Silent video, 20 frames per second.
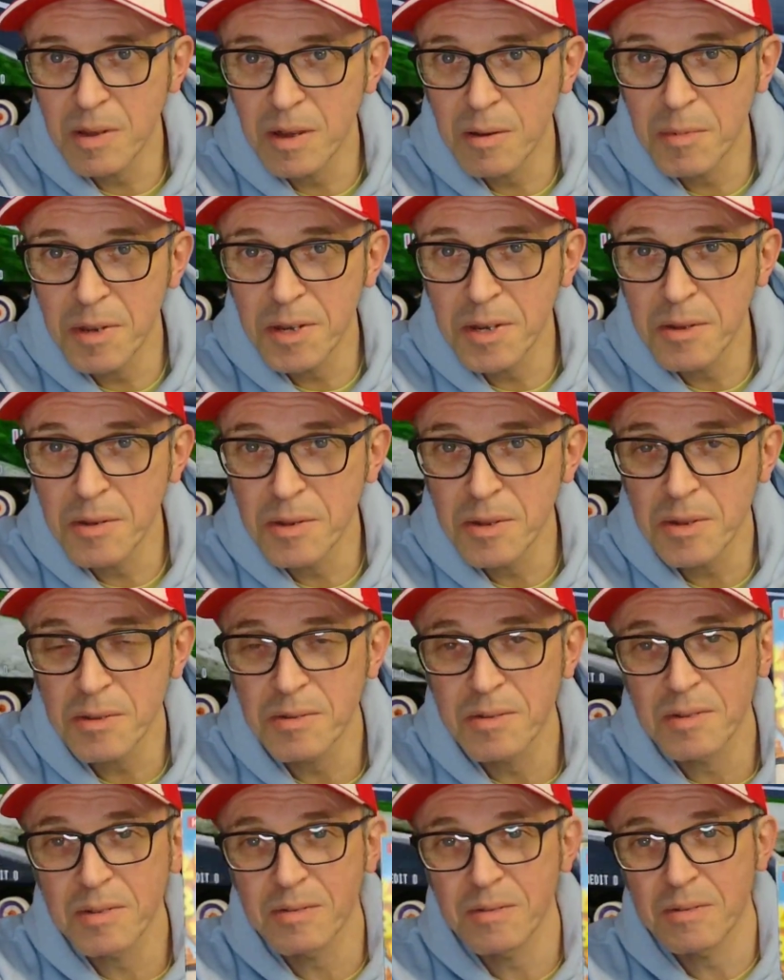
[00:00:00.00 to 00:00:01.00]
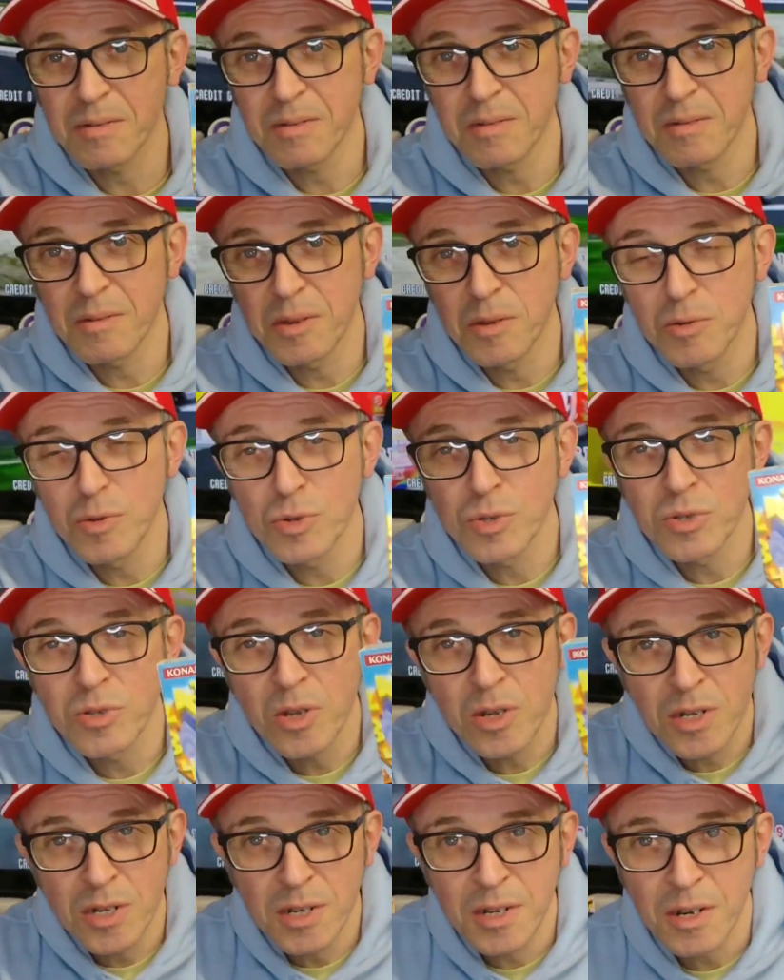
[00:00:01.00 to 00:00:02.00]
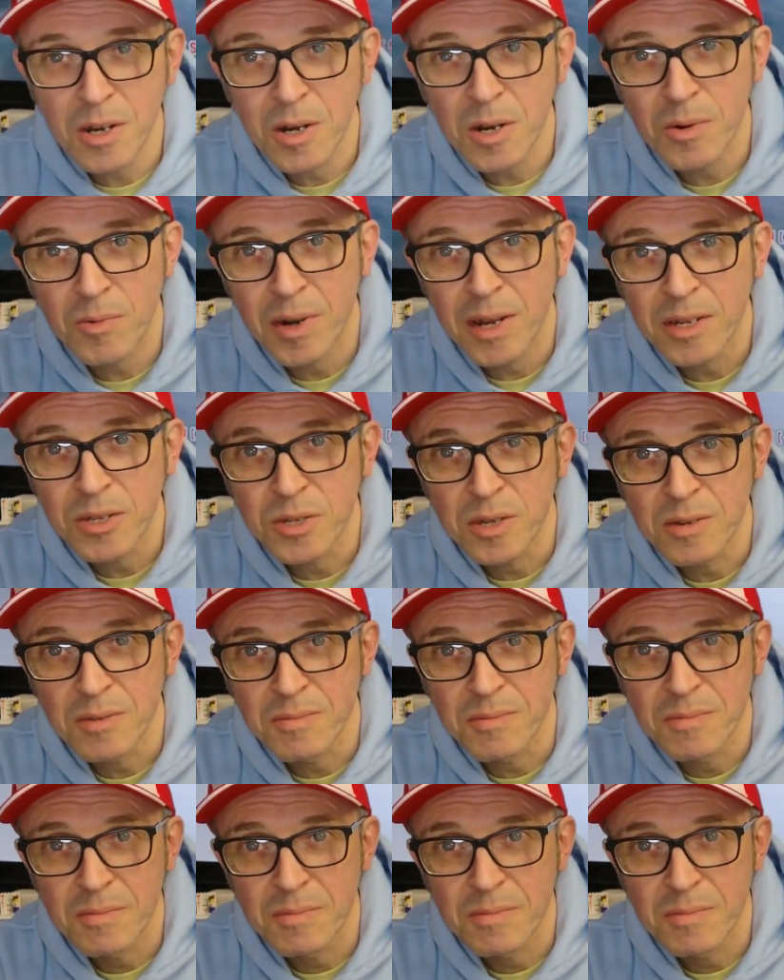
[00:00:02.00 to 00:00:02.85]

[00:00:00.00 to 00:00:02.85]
I mean, who doesn't like a kart racer?